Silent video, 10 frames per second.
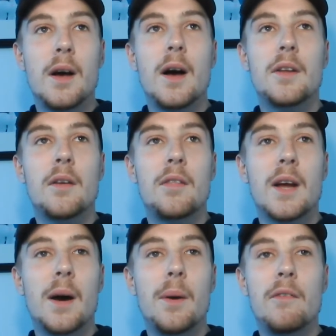I didn't
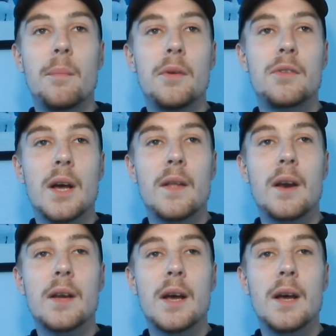think I would ever be saying
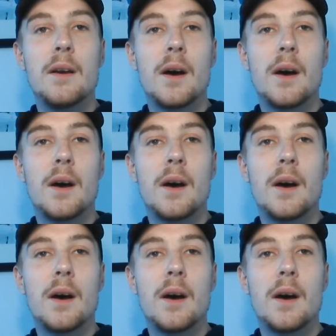that again.